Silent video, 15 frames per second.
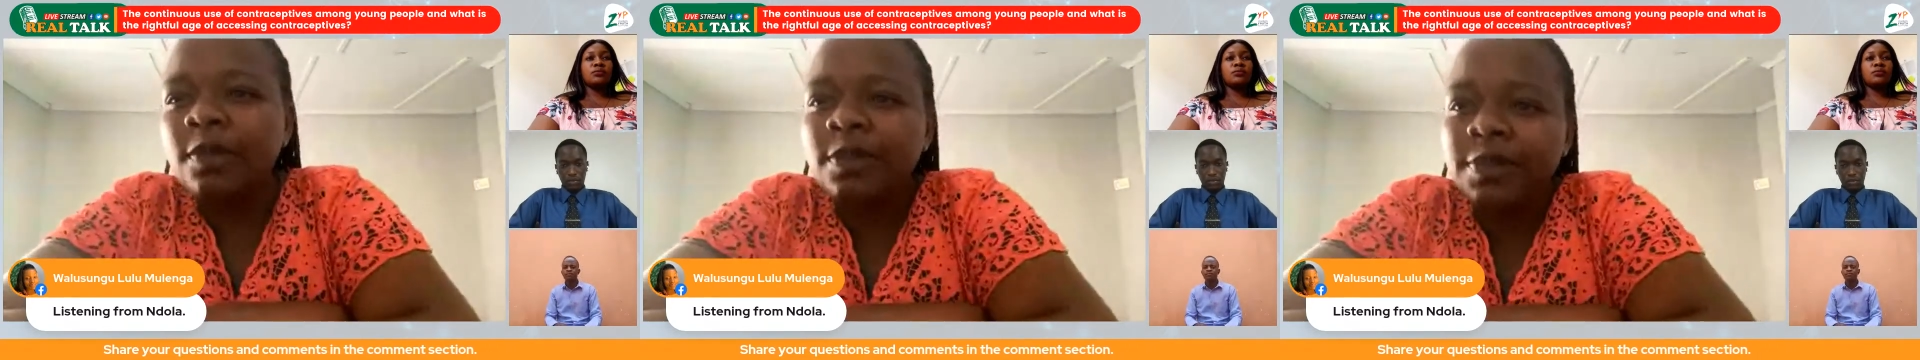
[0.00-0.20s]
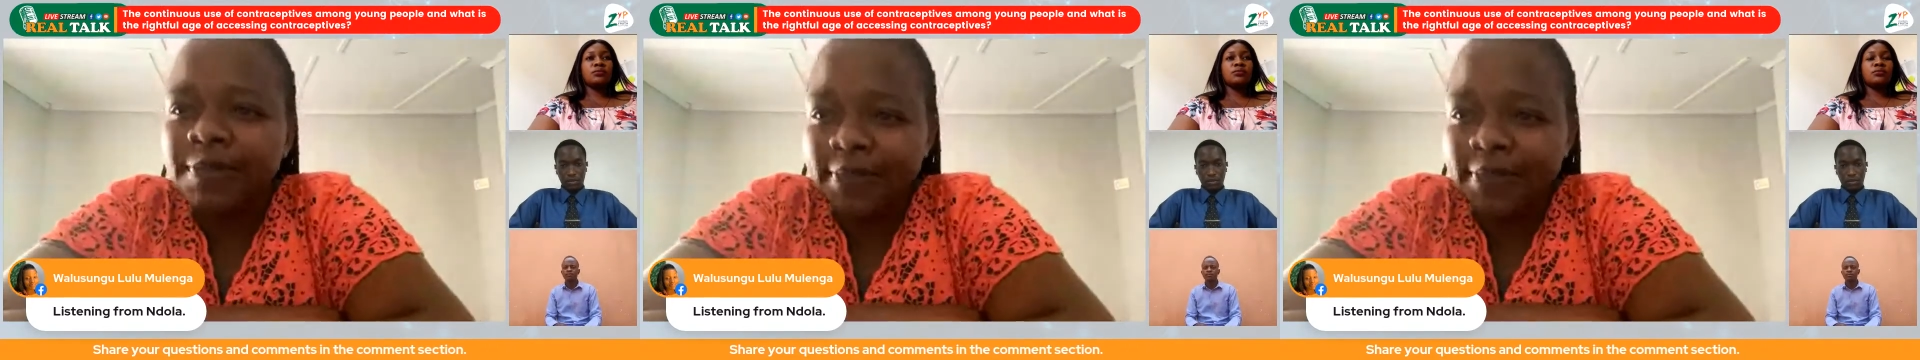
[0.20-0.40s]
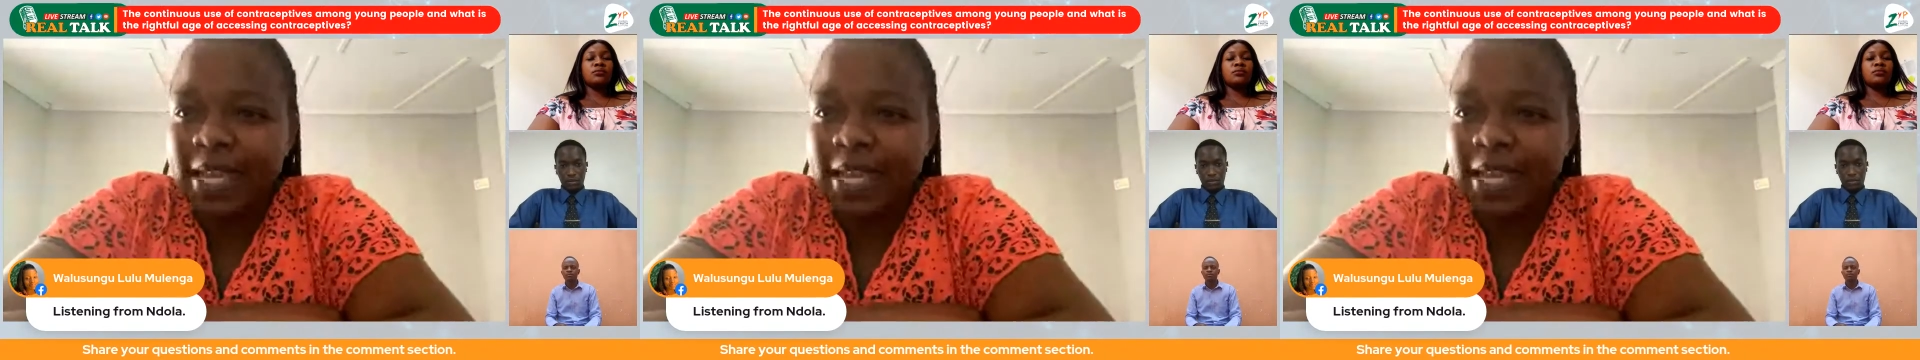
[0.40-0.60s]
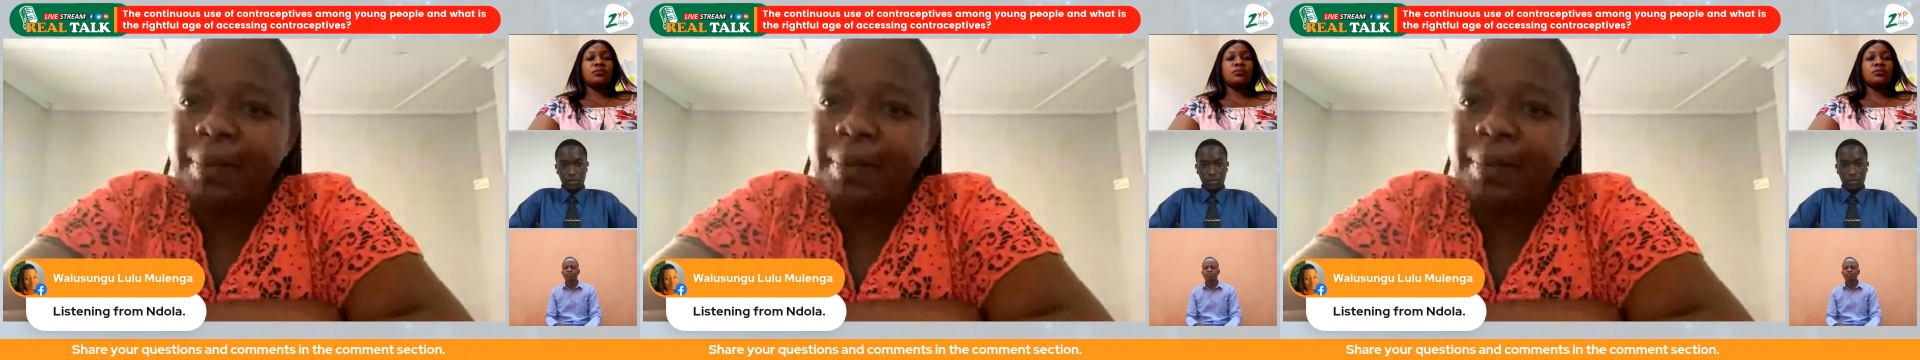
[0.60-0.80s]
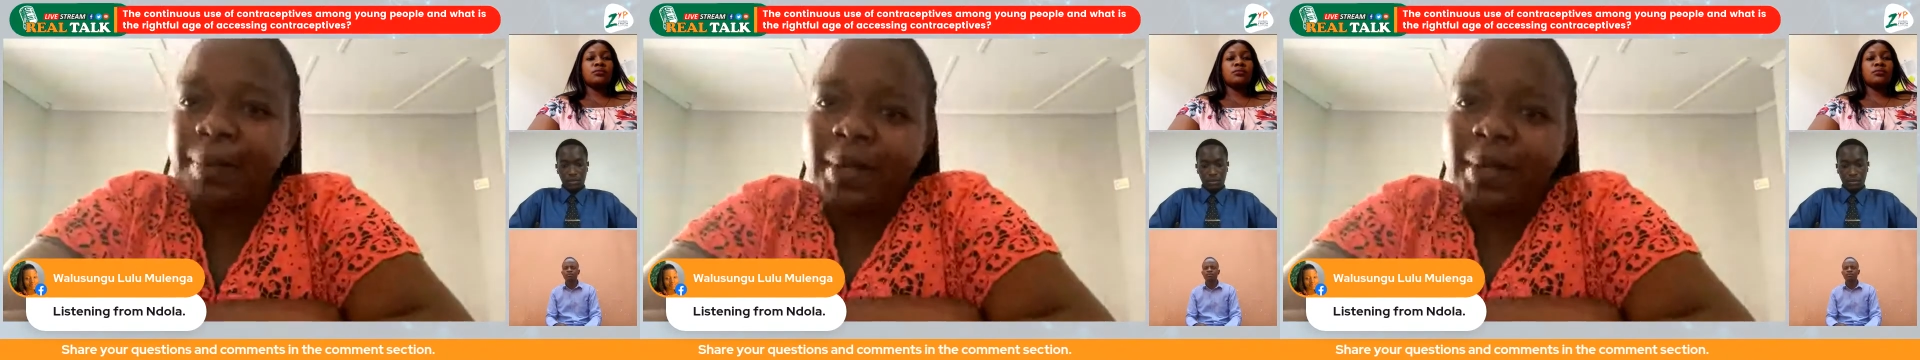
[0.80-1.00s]
powerful
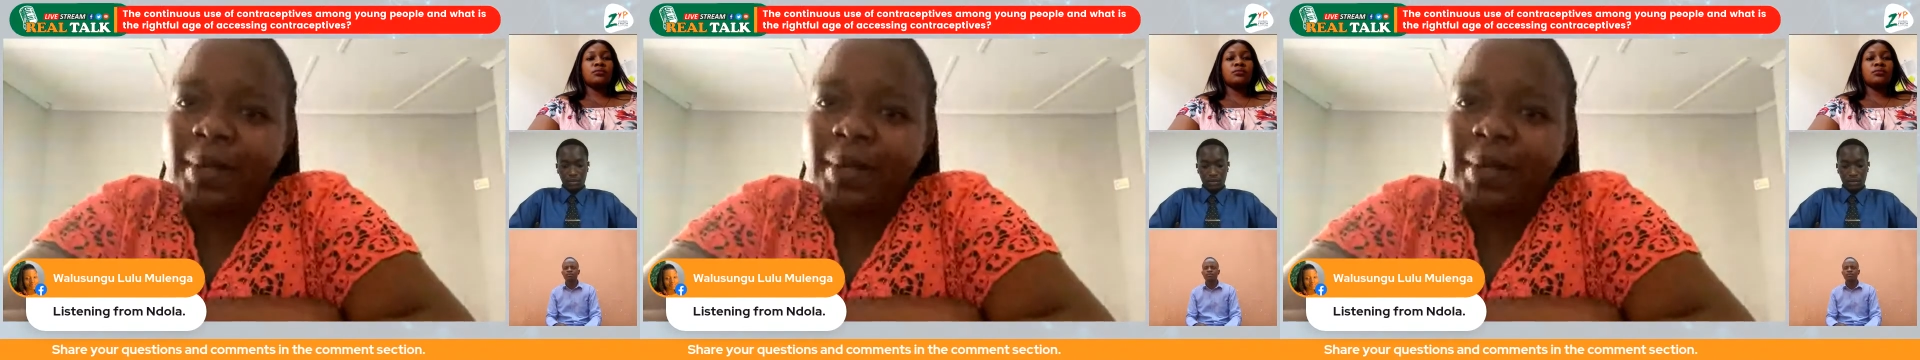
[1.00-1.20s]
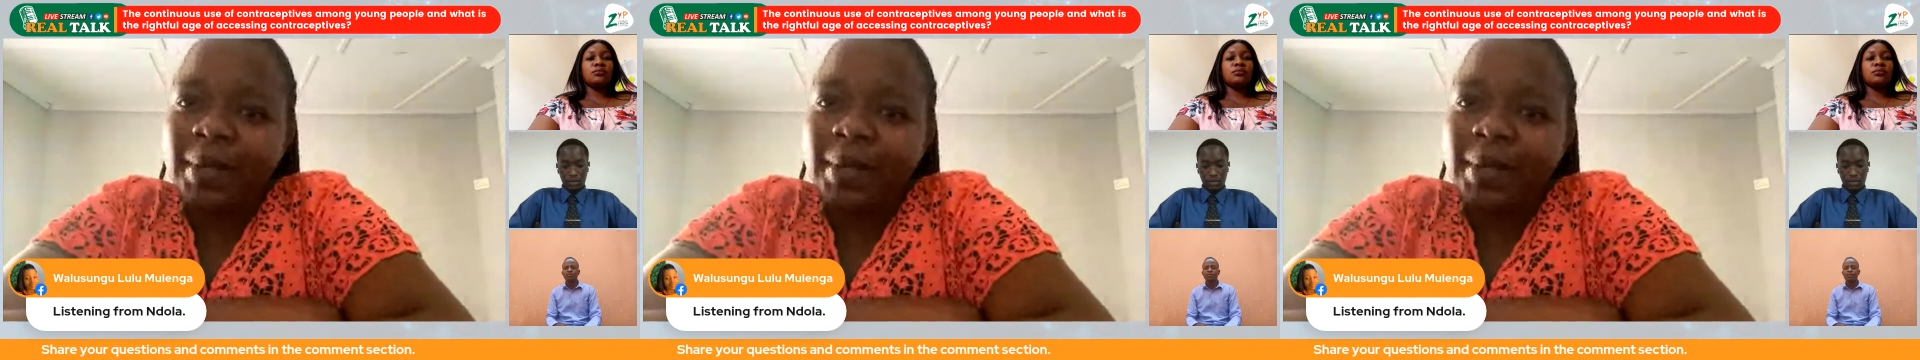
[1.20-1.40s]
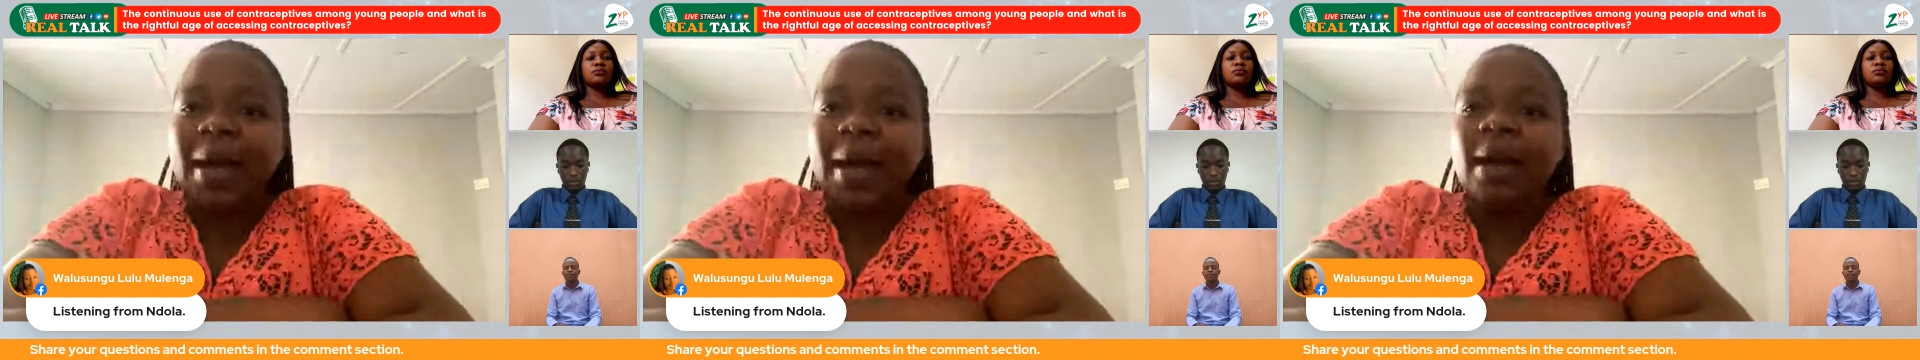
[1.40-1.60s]
theme. The